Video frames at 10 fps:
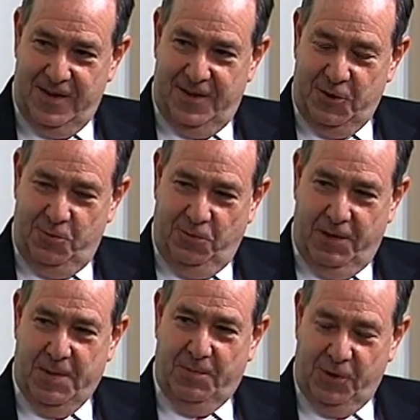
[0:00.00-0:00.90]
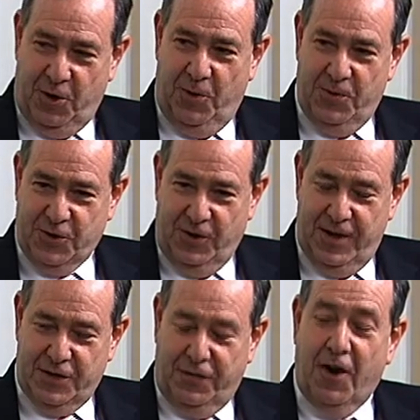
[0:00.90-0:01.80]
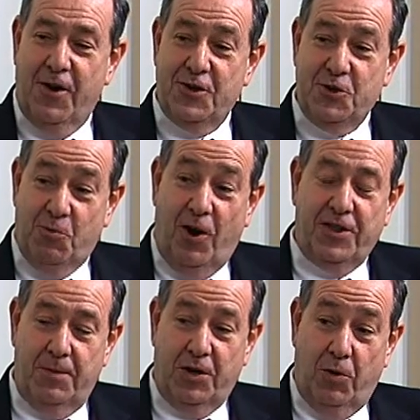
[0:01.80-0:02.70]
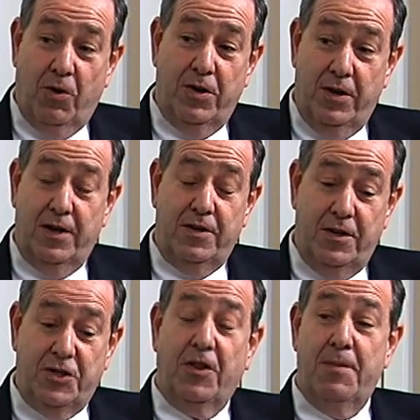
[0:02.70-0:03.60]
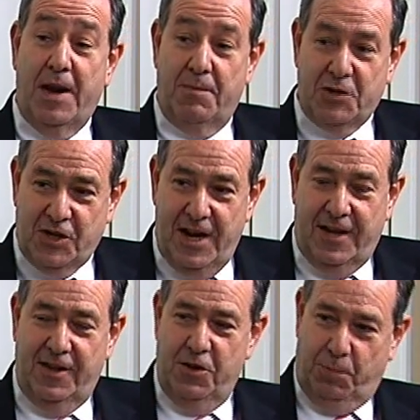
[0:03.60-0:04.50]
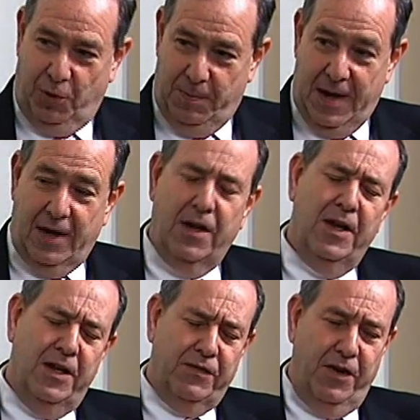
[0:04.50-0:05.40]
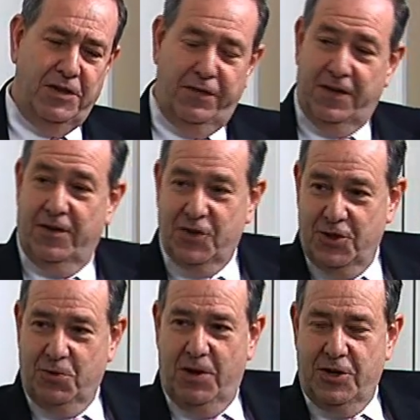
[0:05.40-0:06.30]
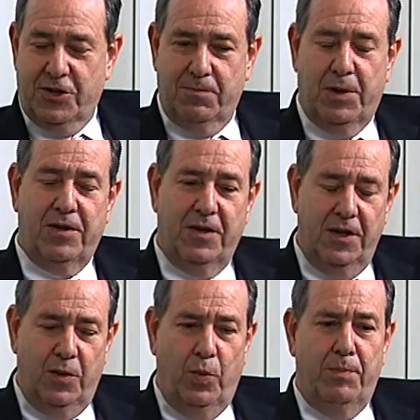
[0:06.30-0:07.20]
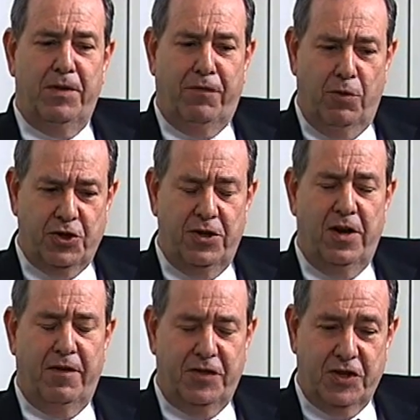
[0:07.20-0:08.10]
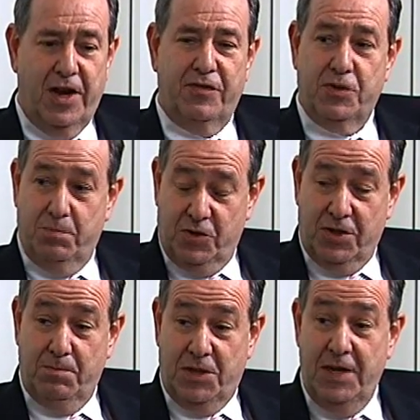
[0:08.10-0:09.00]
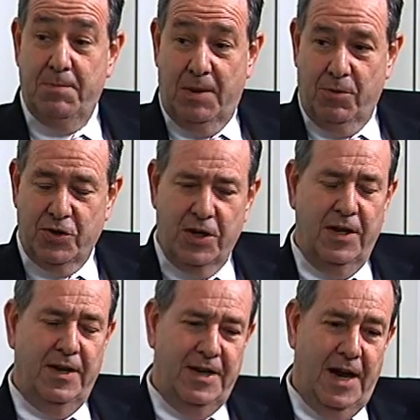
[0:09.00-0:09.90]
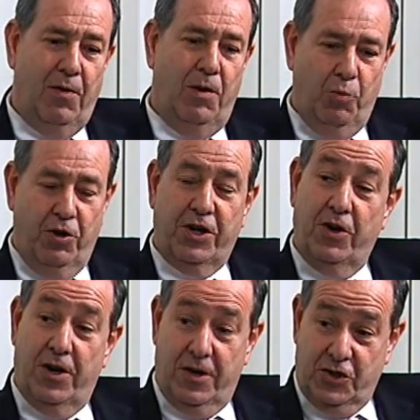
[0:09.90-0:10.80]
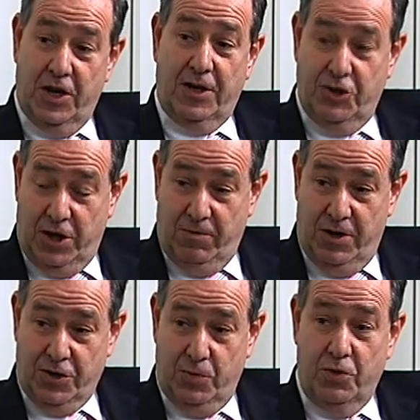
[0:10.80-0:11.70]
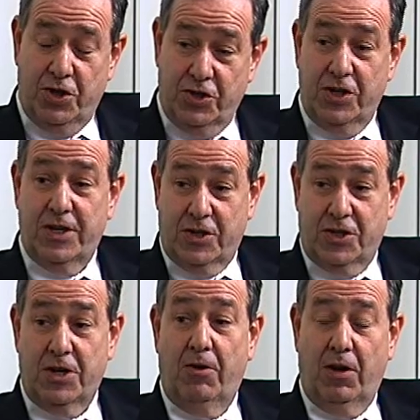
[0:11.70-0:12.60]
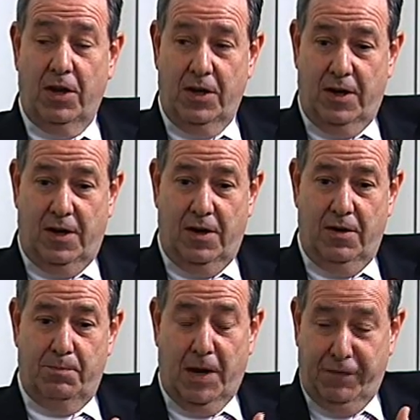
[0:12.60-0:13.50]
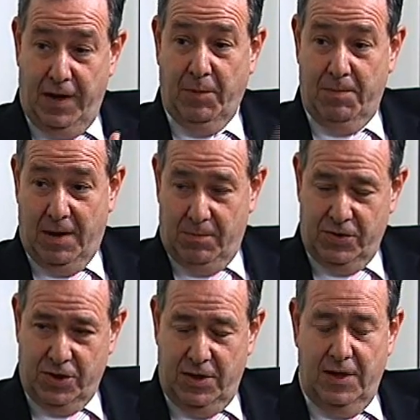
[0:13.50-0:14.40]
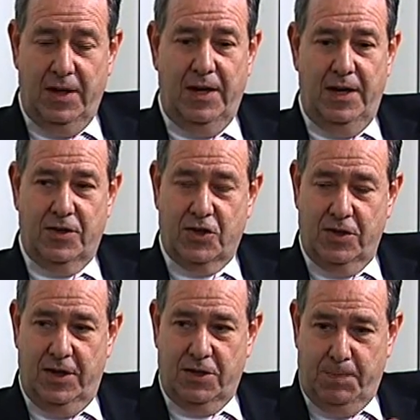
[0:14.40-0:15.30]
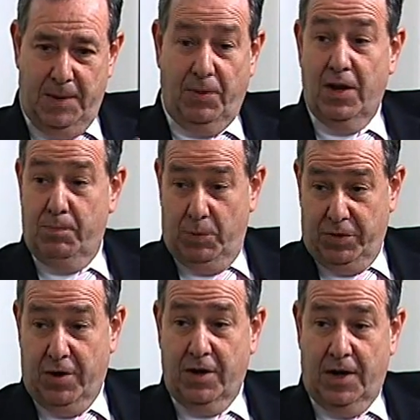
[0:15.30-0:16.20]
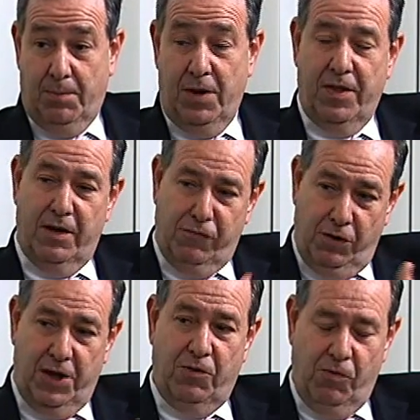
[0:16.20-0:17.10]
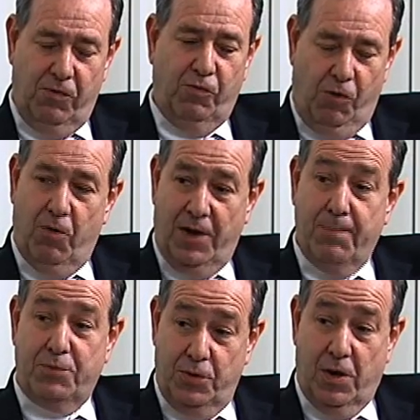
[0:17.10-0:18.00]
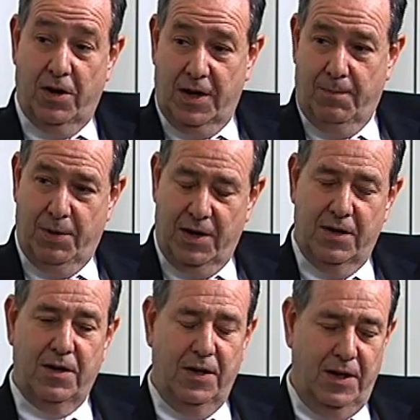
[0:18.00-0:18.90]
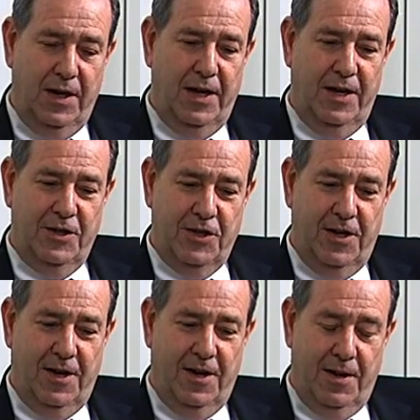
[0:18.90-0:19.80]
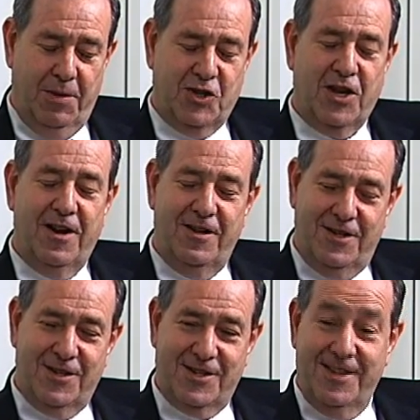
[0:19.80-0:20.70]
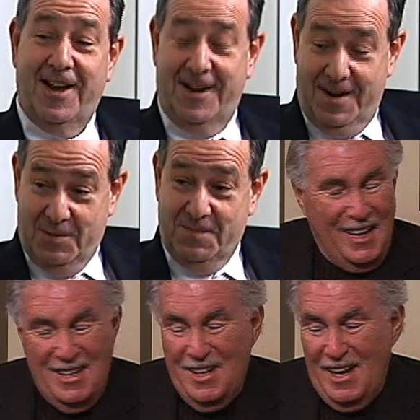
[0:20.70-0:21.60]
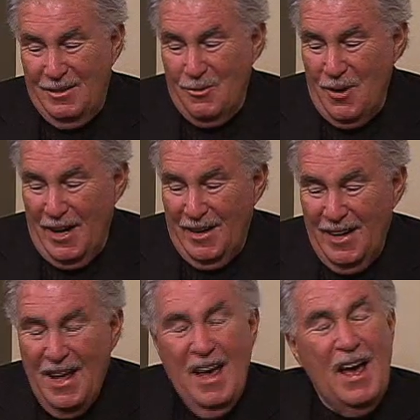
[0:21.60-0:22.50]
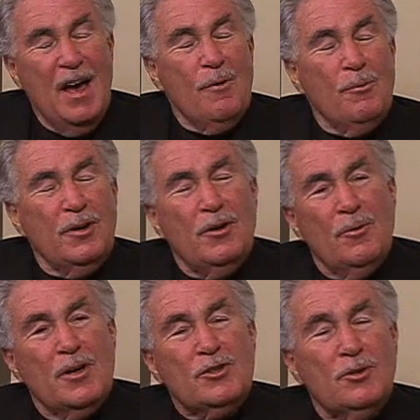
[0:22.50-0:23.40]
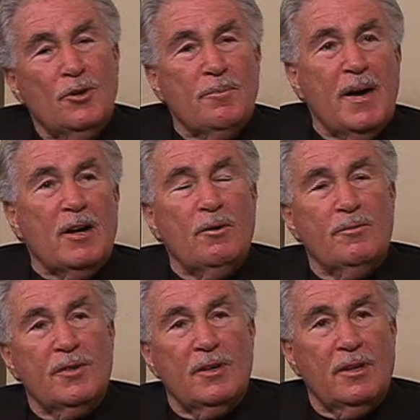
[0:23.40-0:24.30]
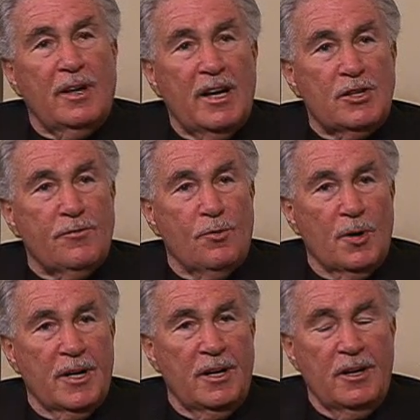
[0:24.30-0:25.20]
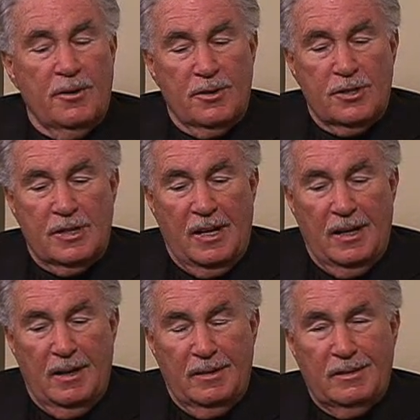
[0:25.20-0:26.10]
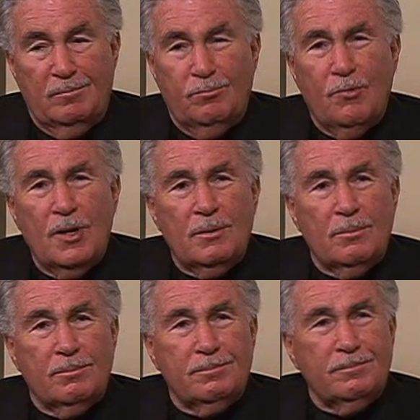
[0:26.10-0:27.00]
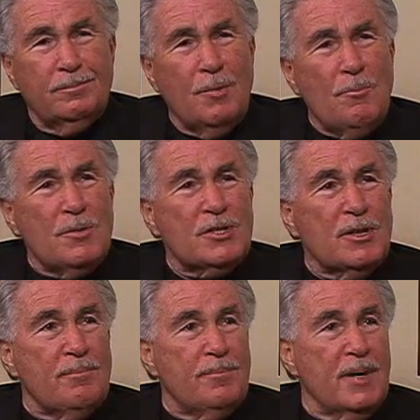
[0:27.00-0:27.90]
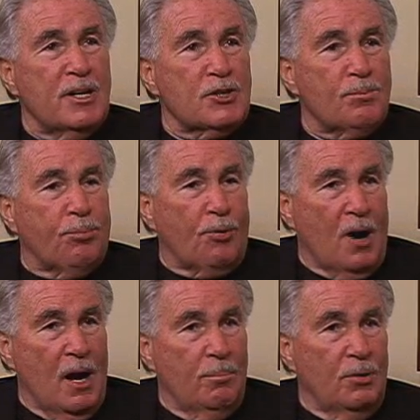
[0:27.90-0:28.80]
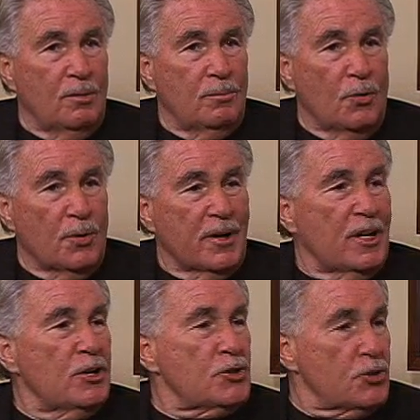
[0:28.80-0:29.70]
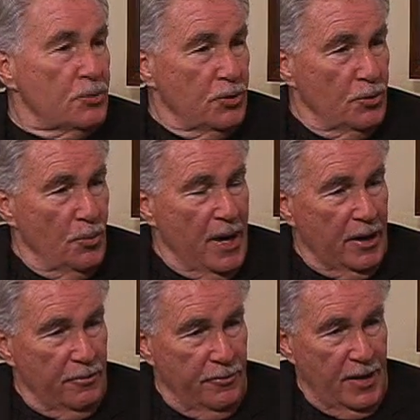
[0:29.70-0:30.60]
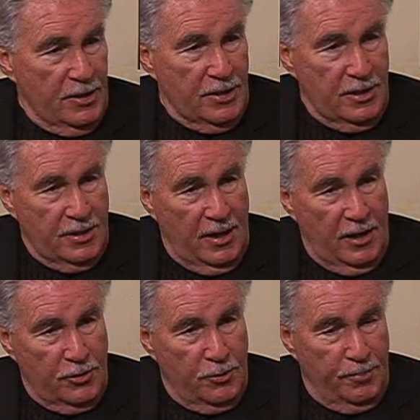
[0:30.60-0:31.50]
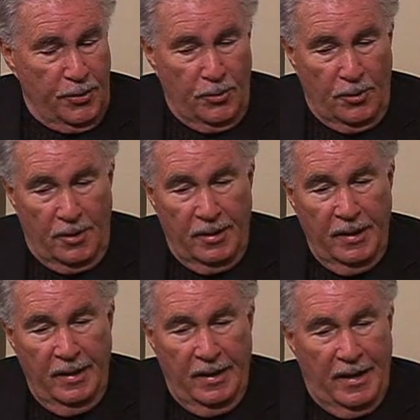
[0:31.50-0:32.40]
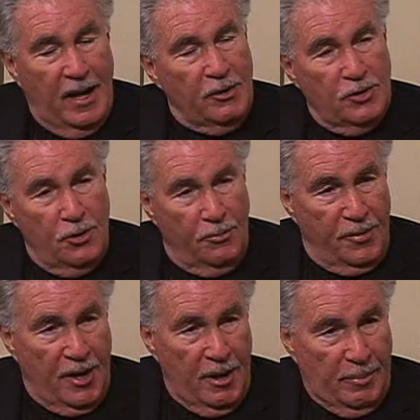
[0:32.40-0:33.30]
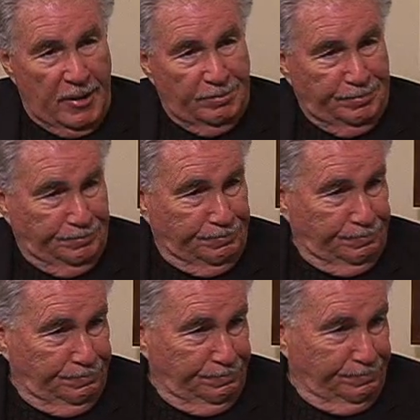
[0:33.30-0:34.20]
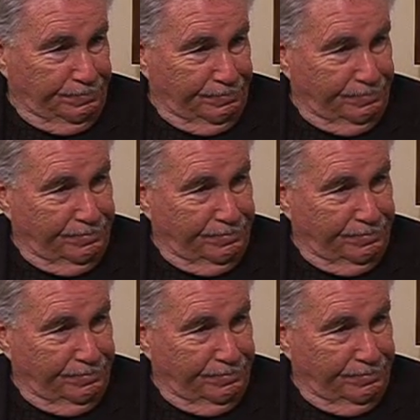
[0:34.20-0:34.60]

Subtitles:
You let people go as far as you want them to go until they make a mistake, and then you pull back. It's a very difficult situation, but we've been fortunate enough to have some team members. Now I'm working on our second generation, which isn't necessarily my family members. It's people that have been with our company that have really grown up to our company. And I'm excited to see that happen. Isn't that great? You know, as you look back over the last 40 years, what was the biggest problem or issue you had to face as an entrepreneur, and how did you overcome it?